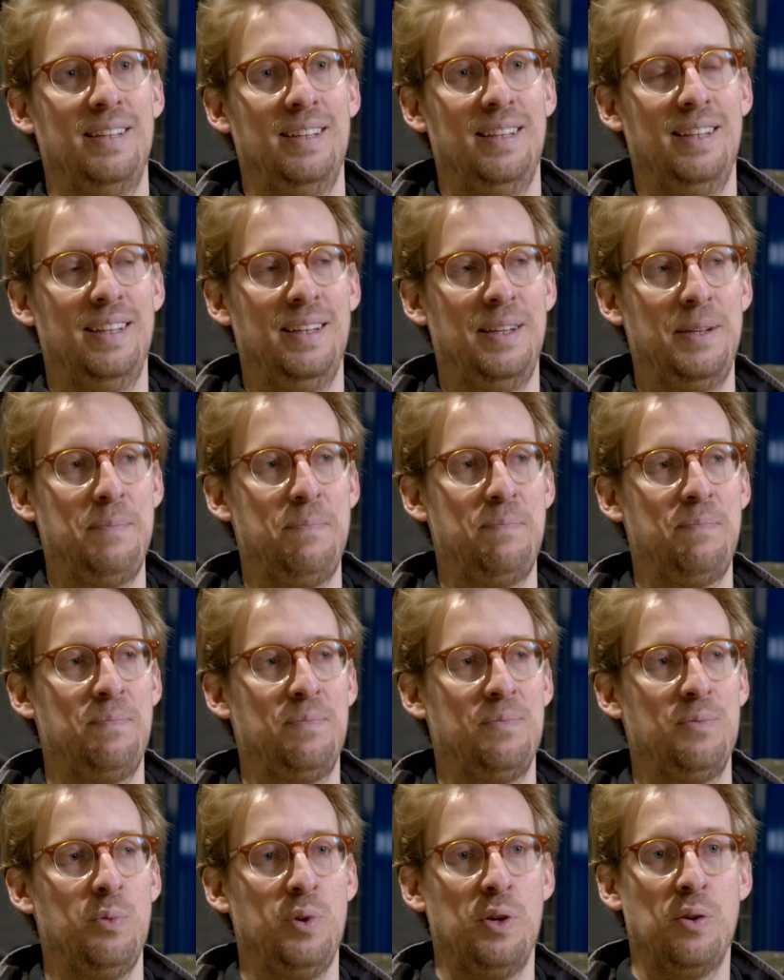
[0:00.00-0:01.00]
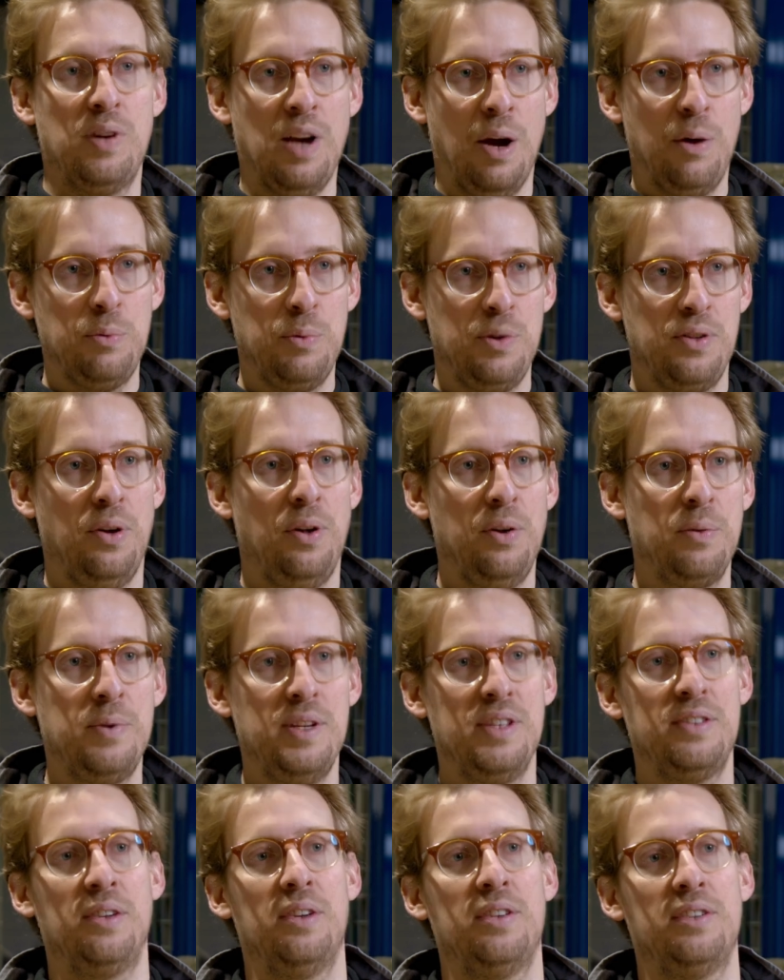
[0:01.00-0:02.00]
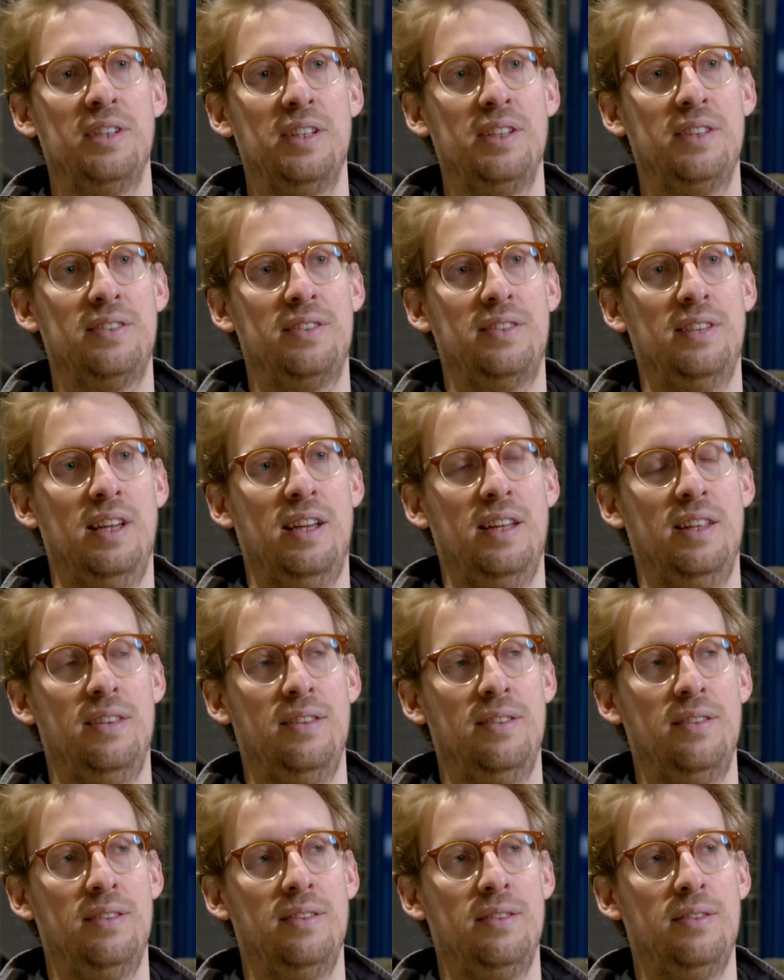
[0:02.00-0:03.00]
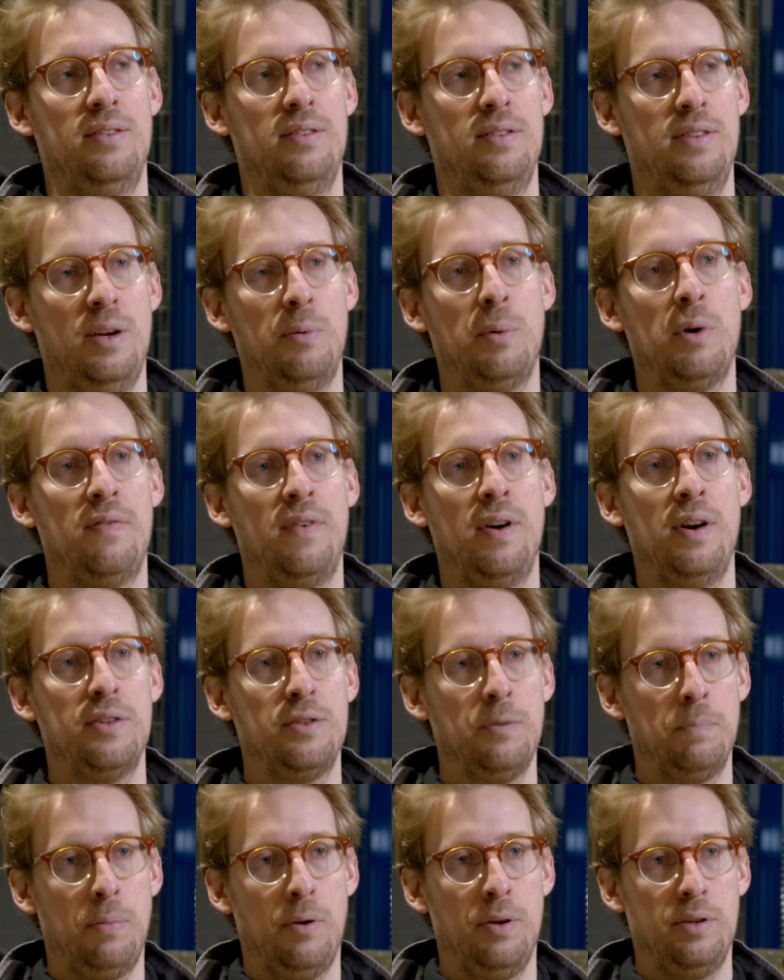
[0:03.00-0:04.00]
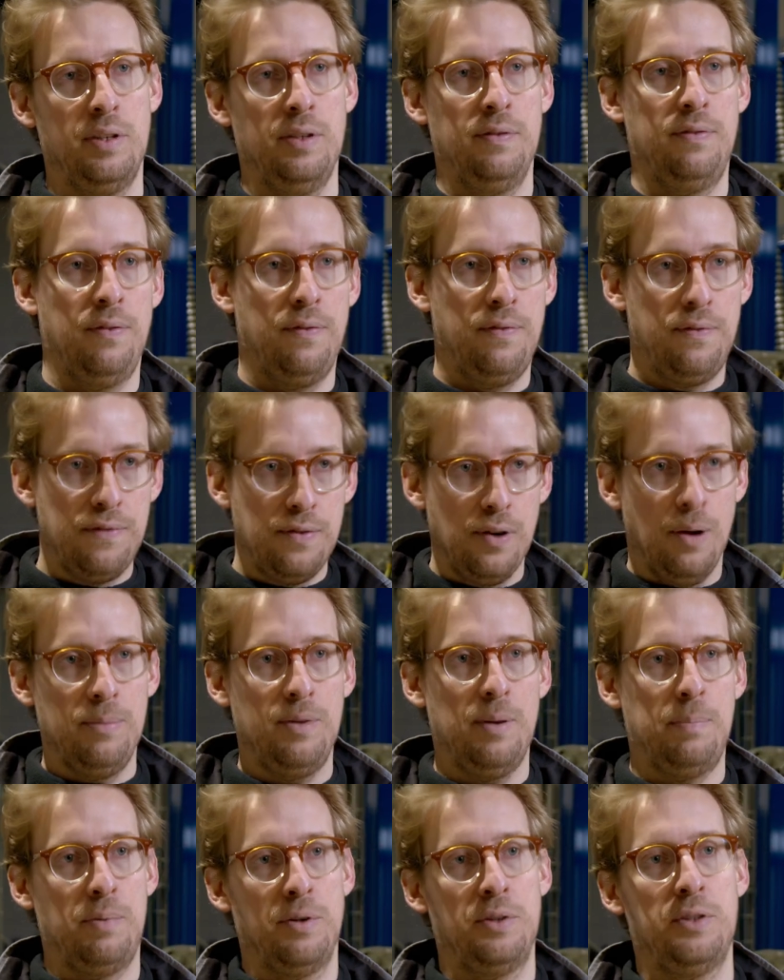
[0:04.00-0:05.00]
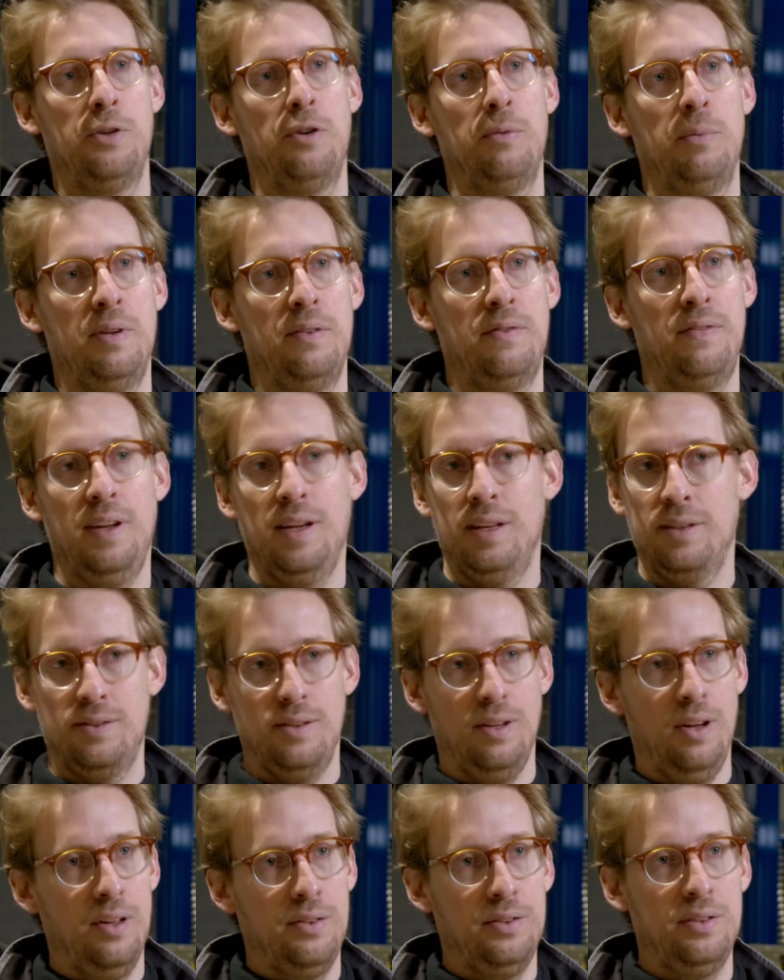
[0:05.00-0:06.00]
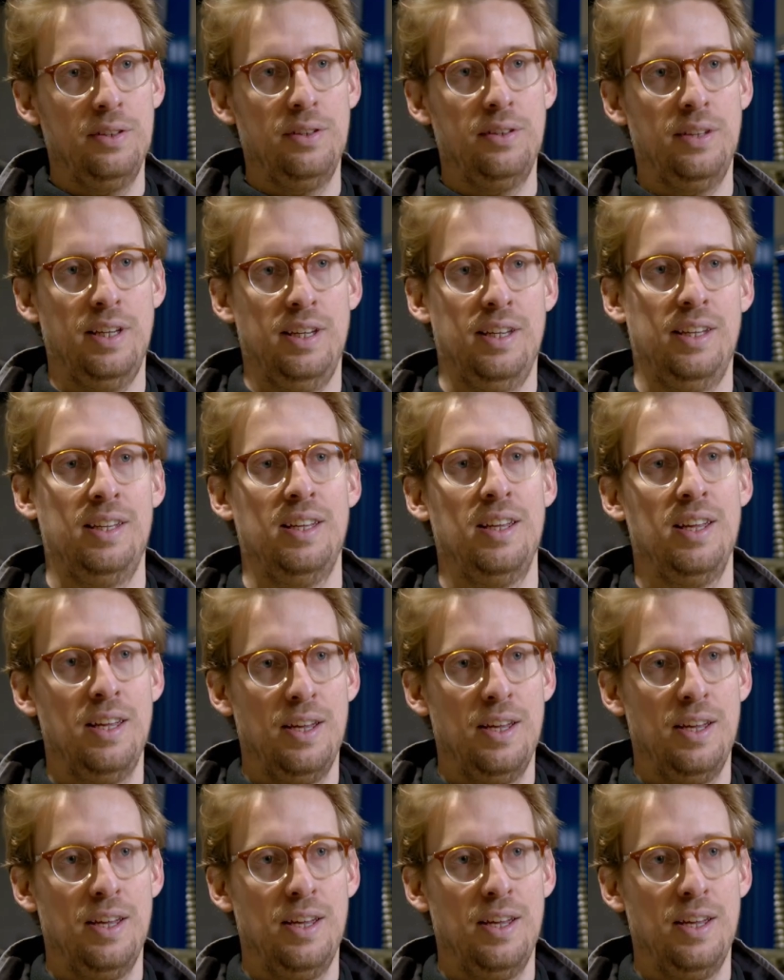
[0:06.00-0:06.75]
Um, we don't count with all resources, and they were very supportive from the procurement phase until the